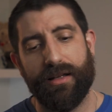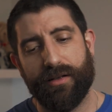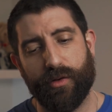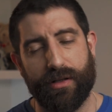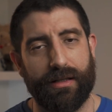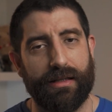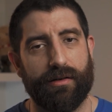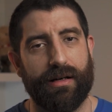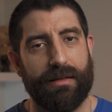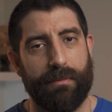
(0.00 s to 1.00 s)
to the
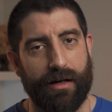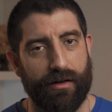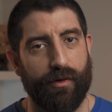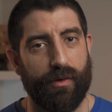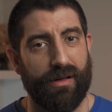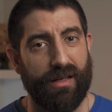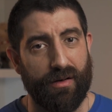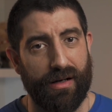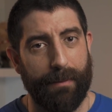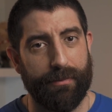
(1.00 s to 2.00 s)
integrated microphone in
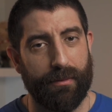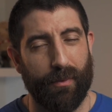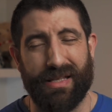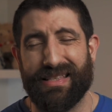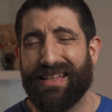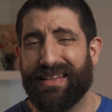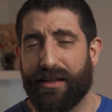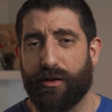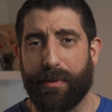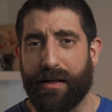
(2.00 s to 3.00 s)
your laptop, which they
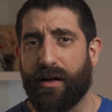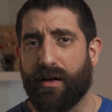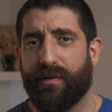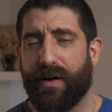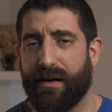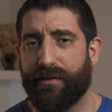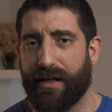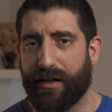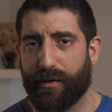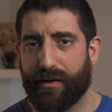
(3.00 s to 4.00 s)
tend to be not very,
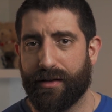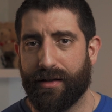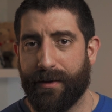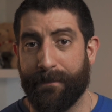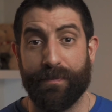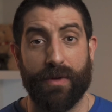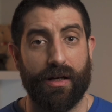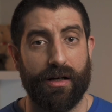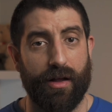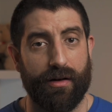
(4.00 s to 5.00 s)
very good.
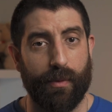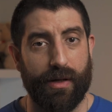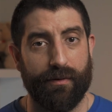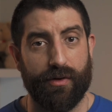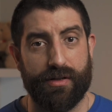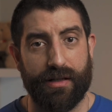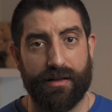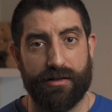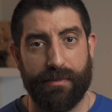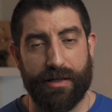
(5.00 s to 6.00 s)
Another way of using
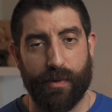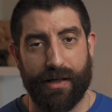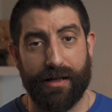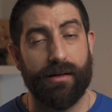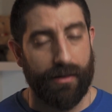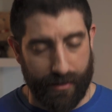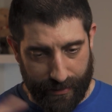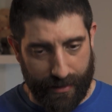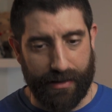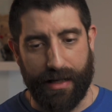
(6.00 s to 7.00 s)
the Zoom H1n
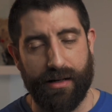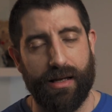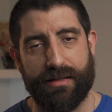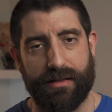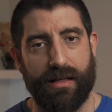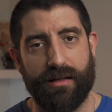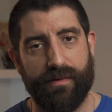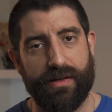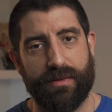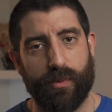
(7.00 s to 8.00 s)
uh, again, as an
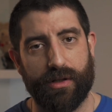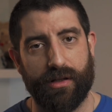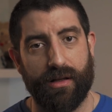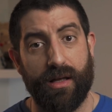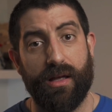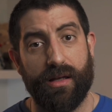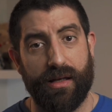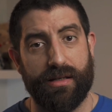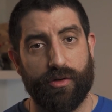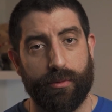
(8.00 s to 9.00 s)
interface and whatnot,
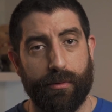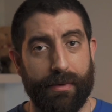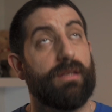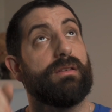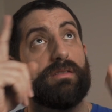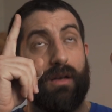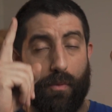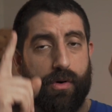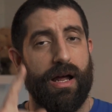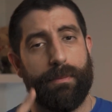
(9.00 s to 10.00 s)
is to boom it
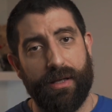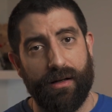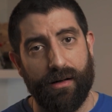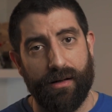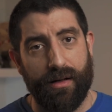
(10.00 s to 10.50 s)
somewhere up here.